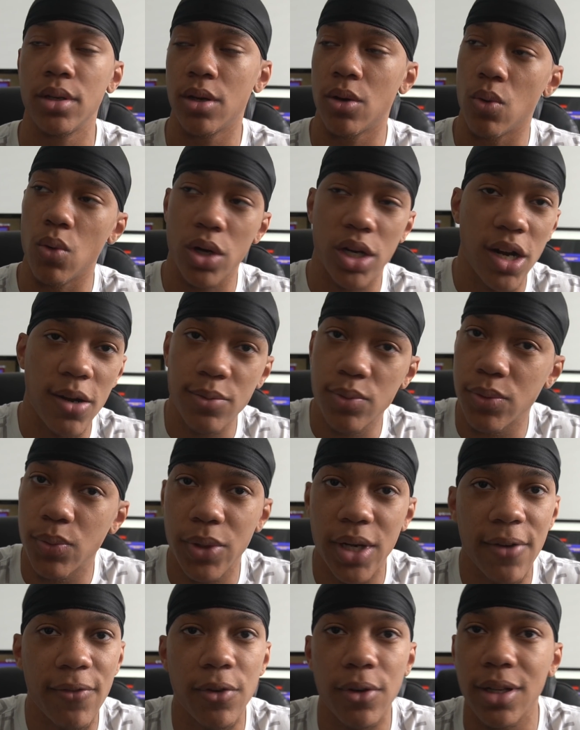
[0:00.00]
What comes with
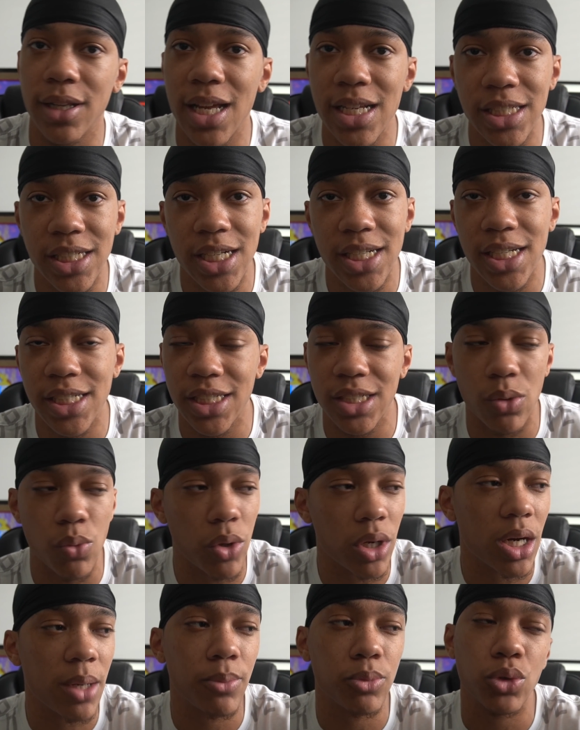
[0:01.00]
whatever Legend Edition,
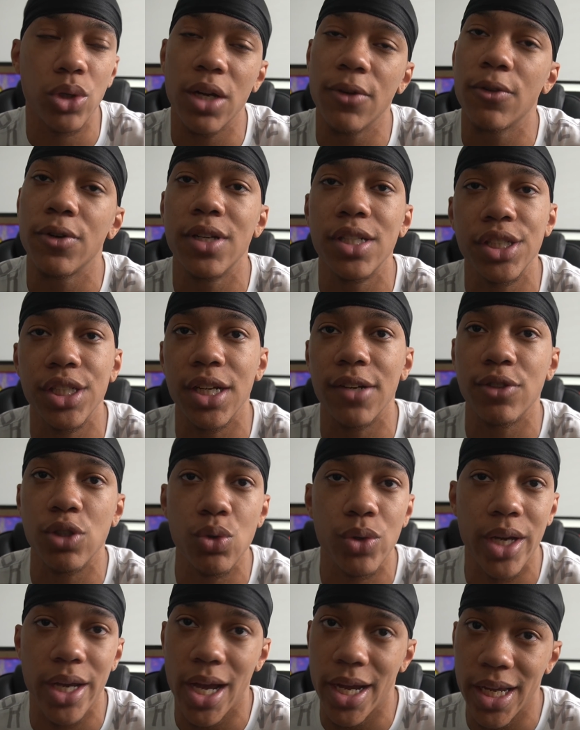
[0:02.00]
what comes with whatever edition of
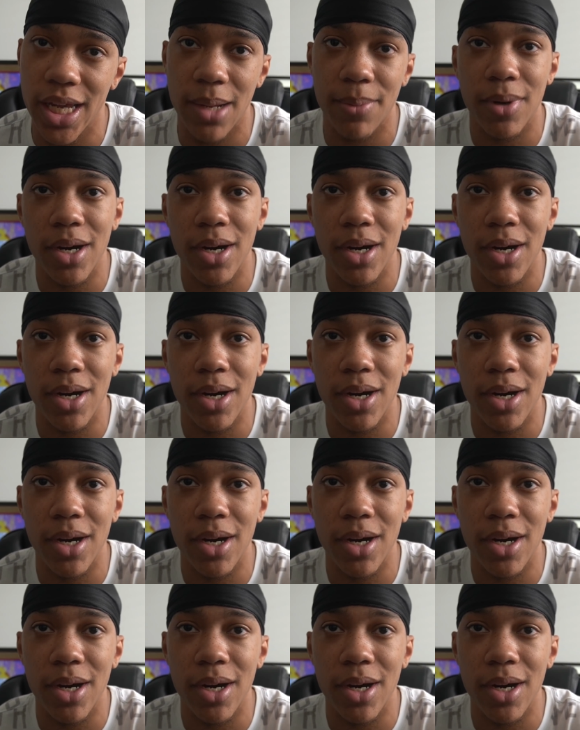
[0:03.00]
2K I get.